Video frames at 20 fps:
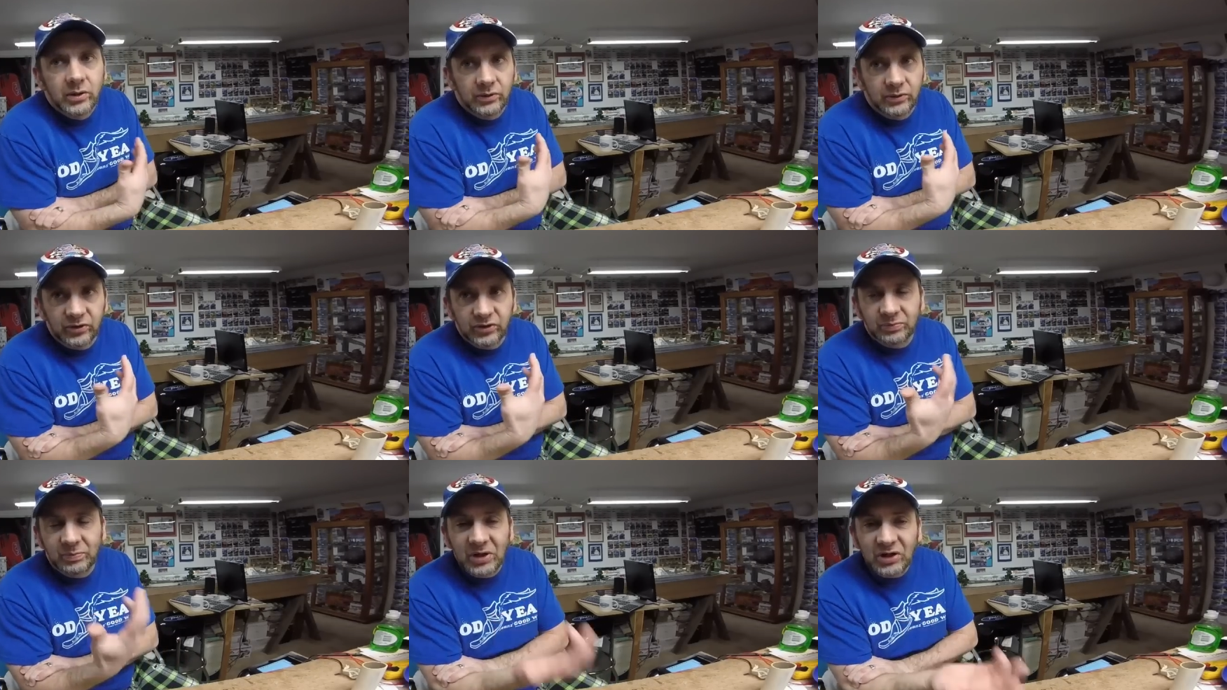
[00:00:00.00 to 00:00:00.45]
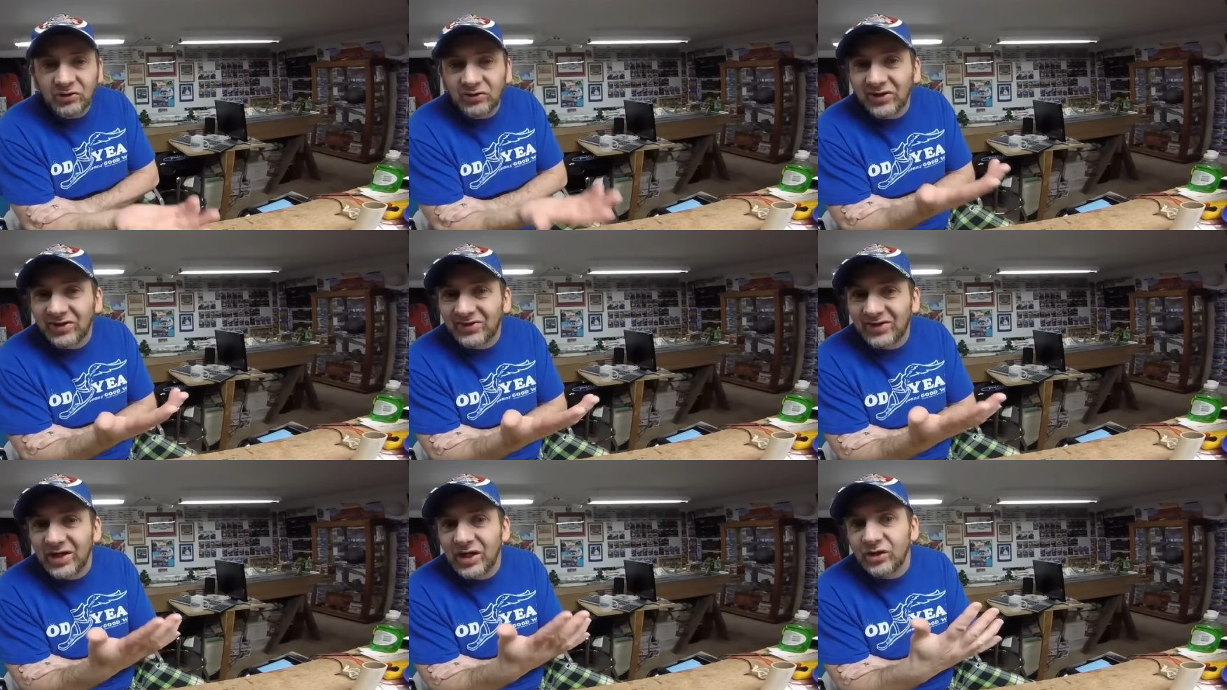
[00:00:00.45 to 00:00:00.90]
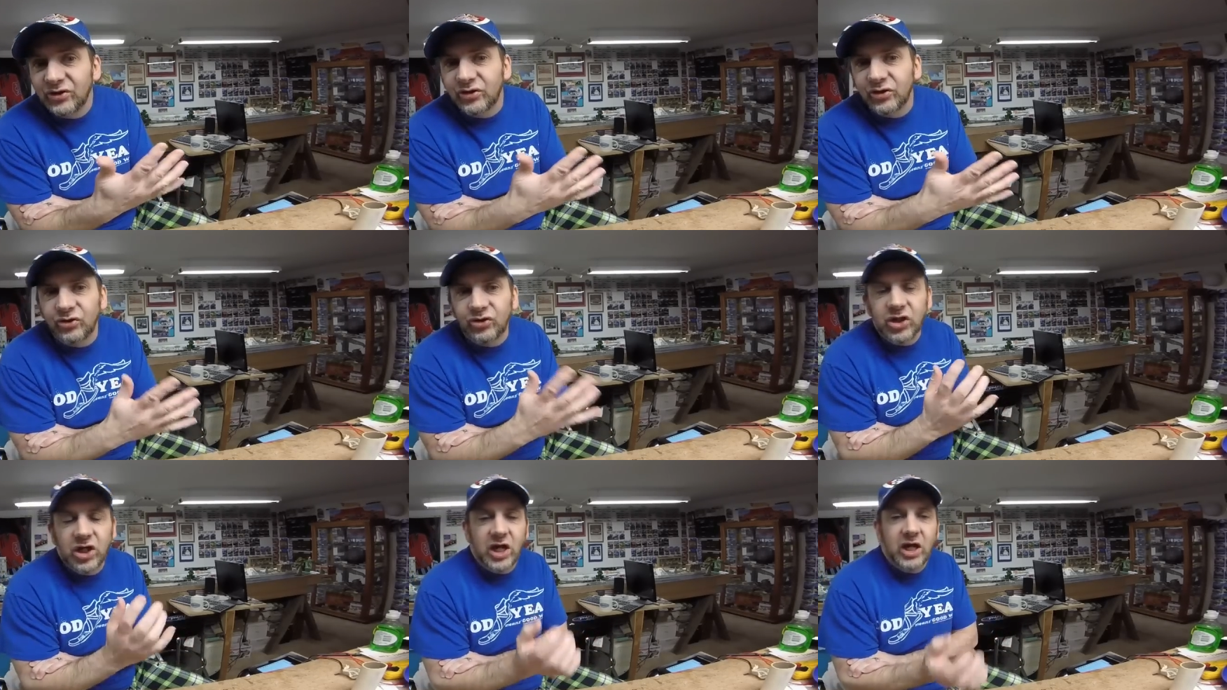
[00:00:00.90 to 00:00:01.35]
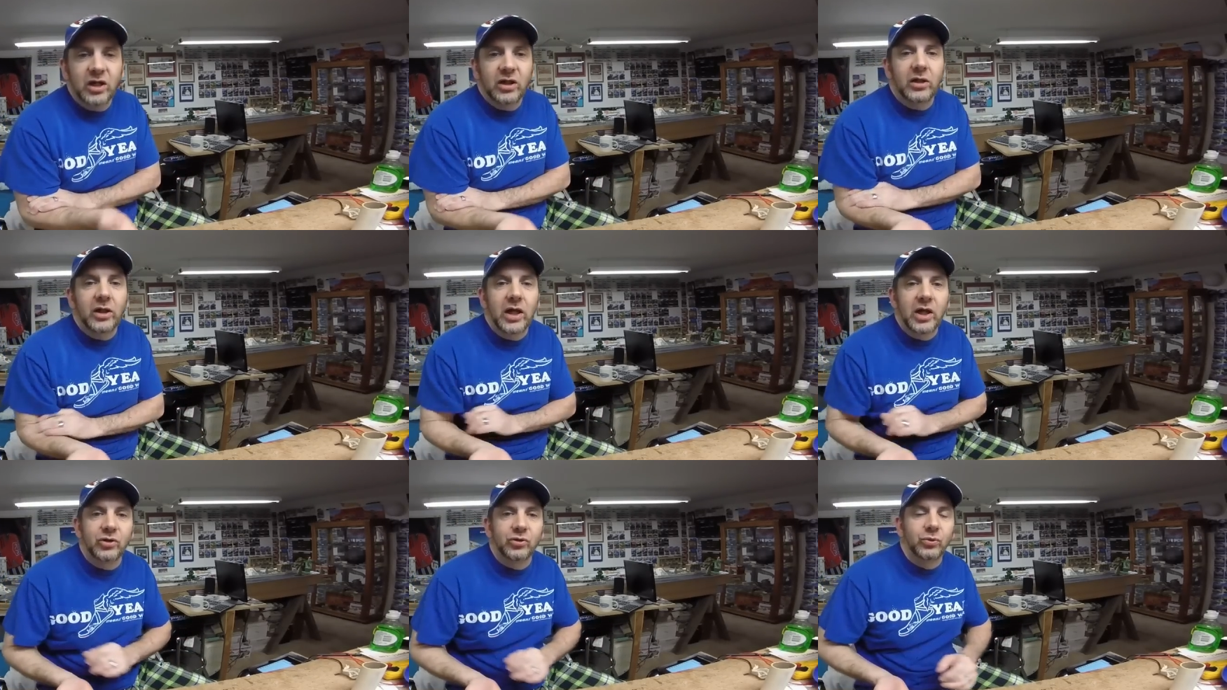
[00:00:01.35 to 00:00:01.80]
especially since the
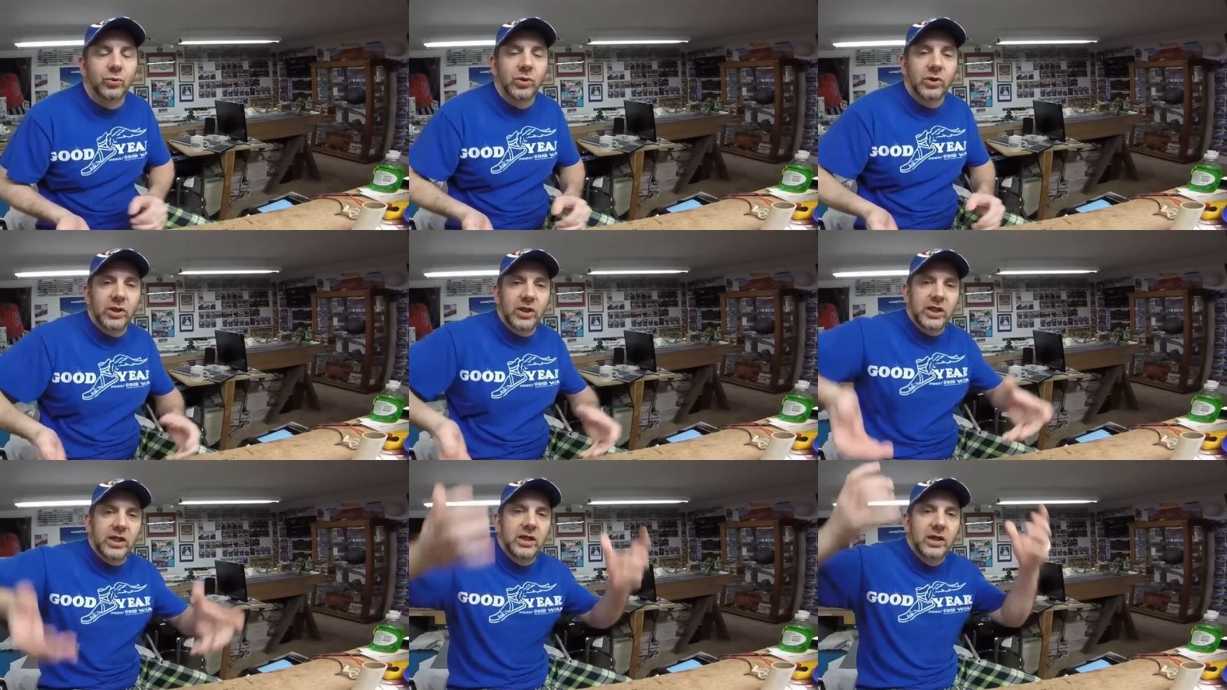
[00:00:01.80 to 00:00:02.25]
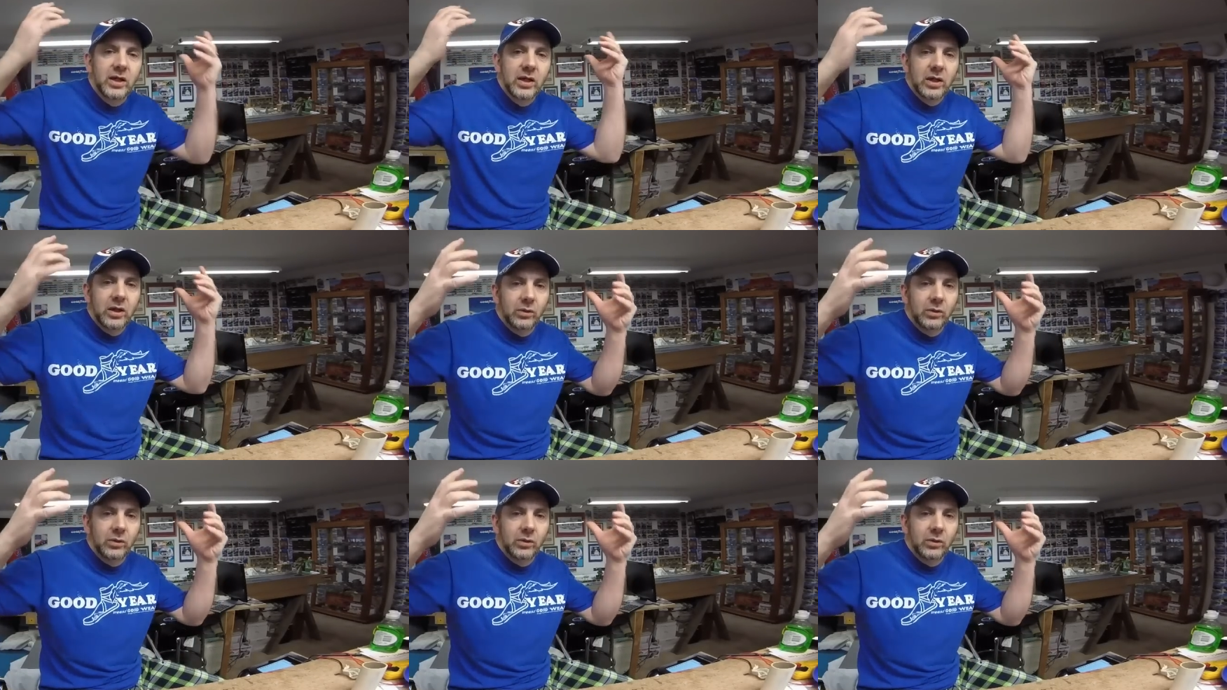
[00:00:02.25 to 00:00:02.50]
channel has really,